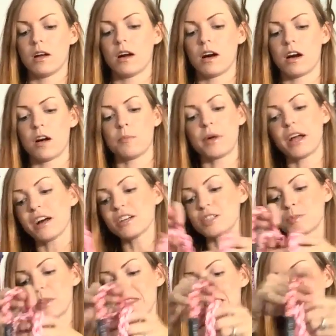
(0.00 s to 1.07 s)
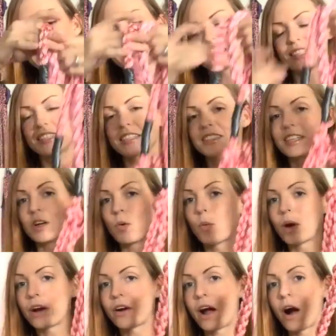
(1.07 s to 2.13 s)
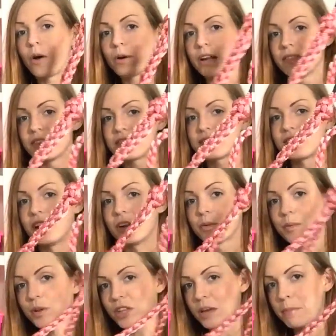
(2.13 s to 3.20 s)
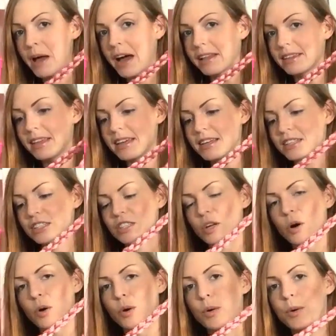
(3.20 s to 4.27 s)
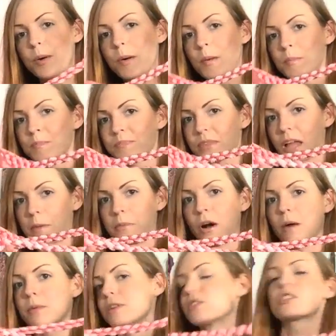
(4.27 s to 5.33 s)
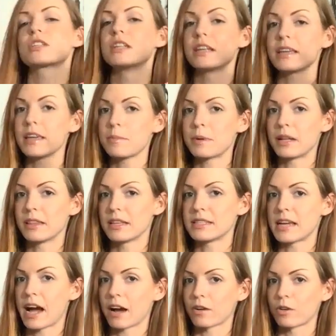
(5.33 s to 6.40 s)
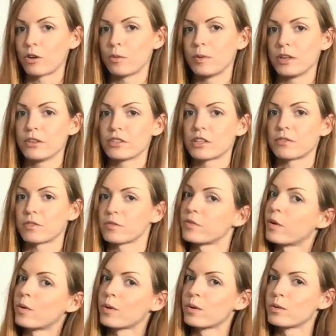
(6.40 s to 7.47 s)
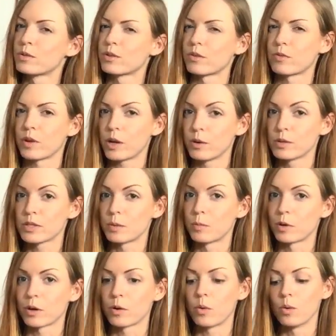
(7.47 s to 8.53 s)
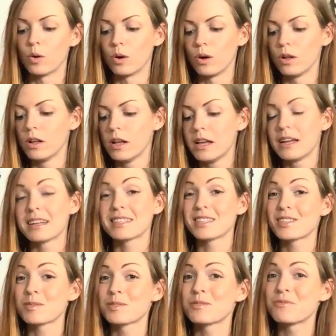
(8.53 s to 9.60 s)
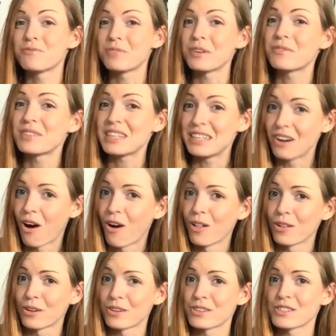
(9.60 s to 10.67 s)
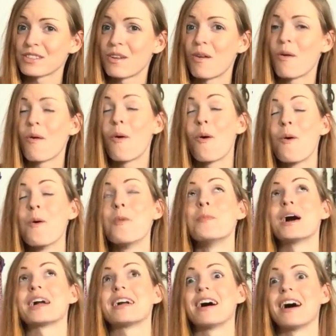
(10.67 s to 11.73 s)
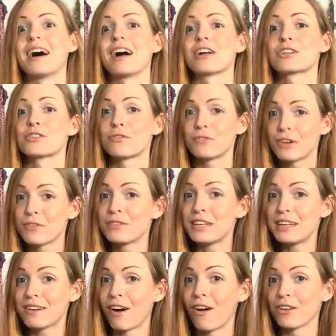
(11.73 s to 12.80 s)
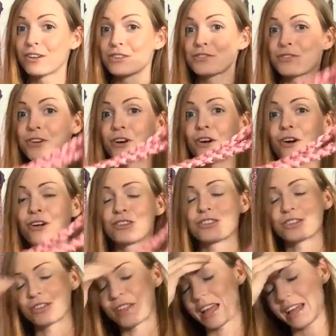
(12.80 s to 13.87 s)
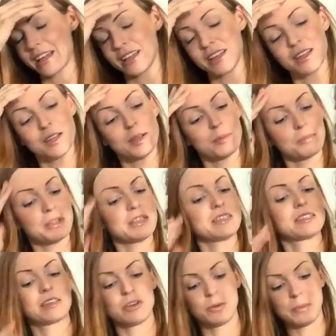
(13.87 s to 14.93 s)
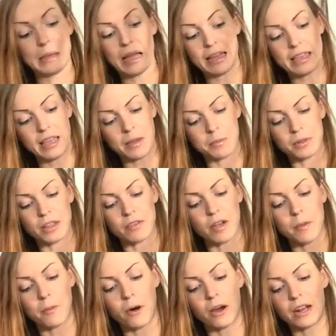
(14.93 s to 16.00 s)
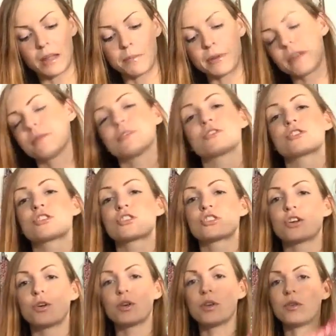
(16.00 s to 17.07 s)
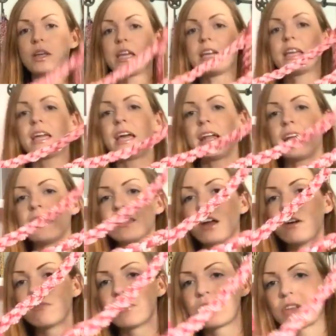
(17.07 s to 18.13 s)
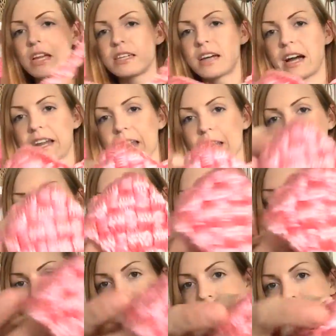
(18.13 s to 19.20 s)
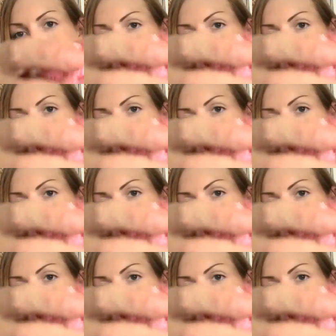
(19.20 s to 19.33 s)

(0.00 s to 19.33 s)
My husband thinks this is gonna wear out in the sun really badly, so I'm probably just gonna keep it in the tack room and use it for photos or if we go somewhere cool. This was $50. Oh my gosh, $50 for a halter. Like, please kill me. I can't believe I bought it, but it was just so unique, and I love that they dyed it pink.